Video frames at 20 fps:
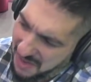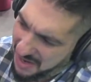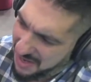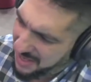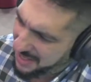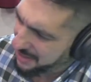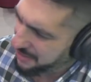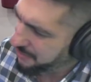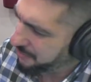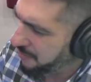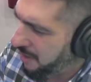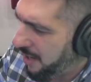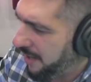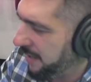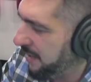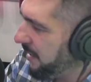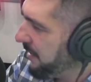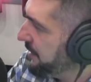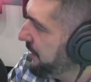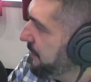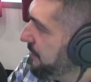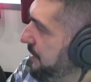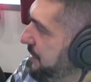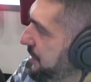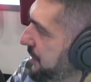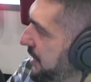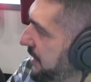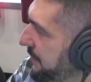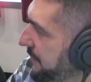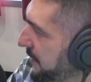A chronic
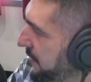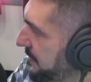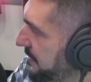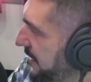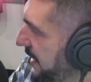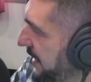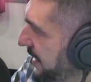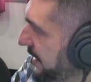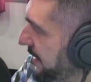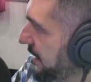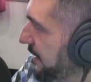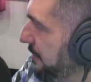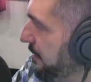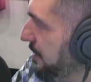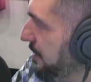underachiever, taken number